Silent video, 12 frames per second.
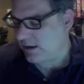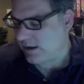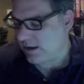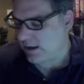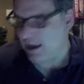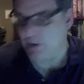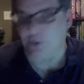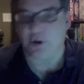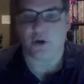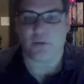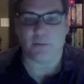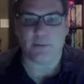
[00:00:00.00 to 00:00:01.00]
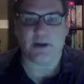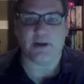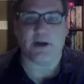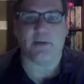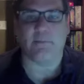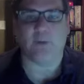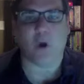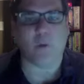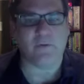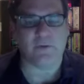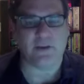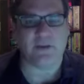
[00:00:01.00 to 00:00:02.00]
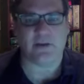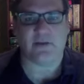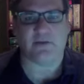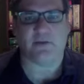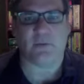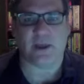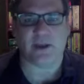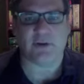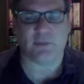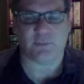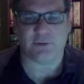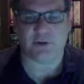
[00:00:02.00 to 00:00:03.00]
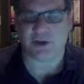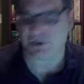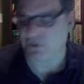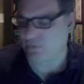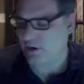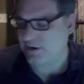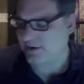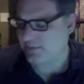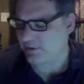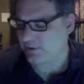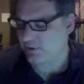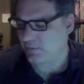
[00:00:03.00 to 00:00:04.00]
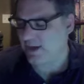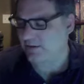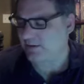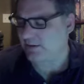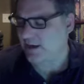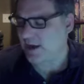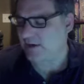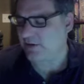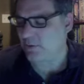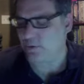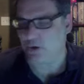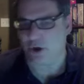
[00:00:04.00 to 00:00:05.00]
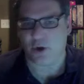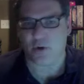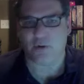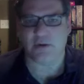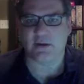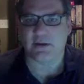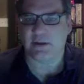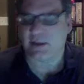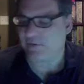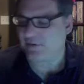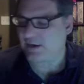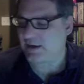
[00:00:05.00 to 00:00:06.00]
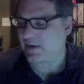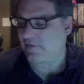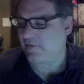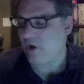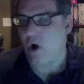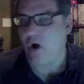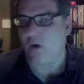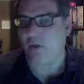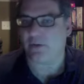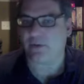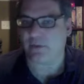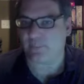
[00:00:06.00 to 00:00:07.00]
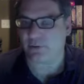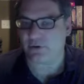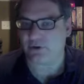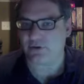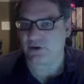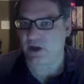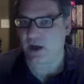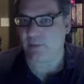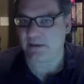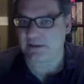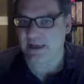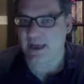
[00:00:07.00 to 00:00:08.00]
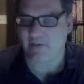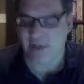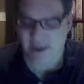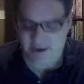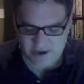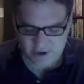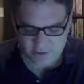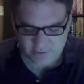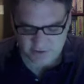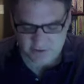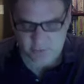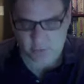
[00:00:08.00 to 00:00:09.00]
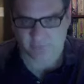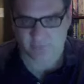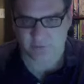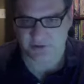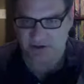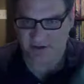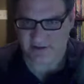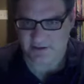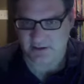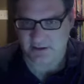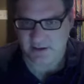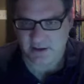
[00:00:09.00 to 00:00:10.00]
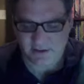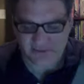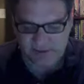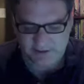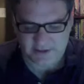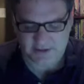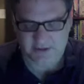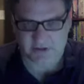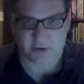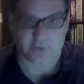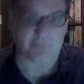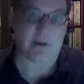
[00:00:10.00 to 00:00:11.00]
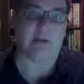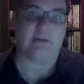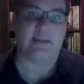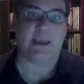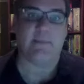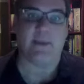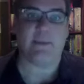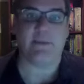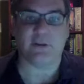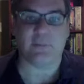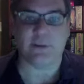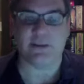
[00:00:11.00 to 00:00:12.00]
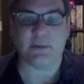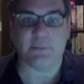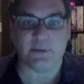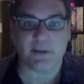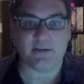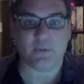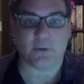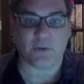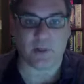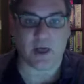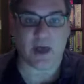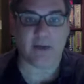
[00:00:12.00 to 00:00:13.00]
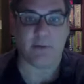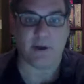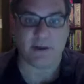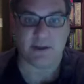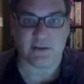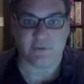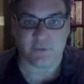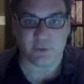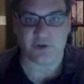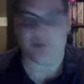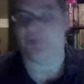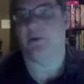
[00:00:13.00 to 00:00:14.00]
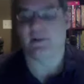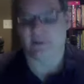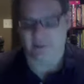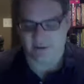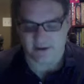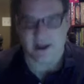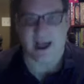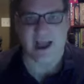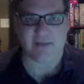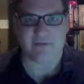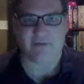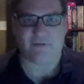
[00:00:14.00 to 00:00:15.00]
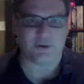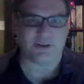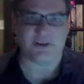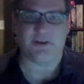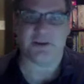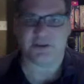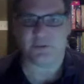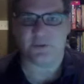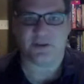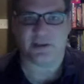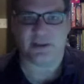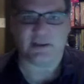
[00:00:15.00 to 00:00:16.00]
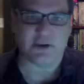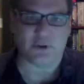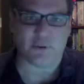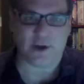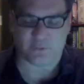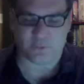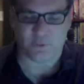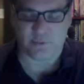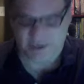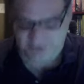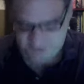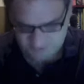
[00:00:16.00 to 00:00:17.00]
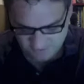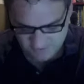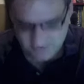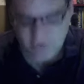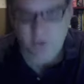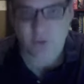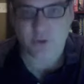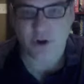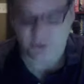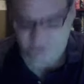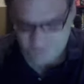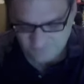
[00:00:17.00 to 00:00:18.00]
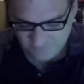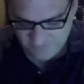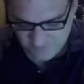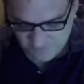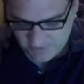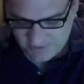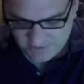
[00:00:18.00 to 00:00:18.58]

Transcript: I don't know. But hopefully the regular production run has been corrected. I don't know if all the produced copies have that error in it, or if it was just the Kickstarter box. Hey, maybe it'll be something that's worth a lot of money in the future. I have the first edition with the incorrect rule pages. Who knows? But it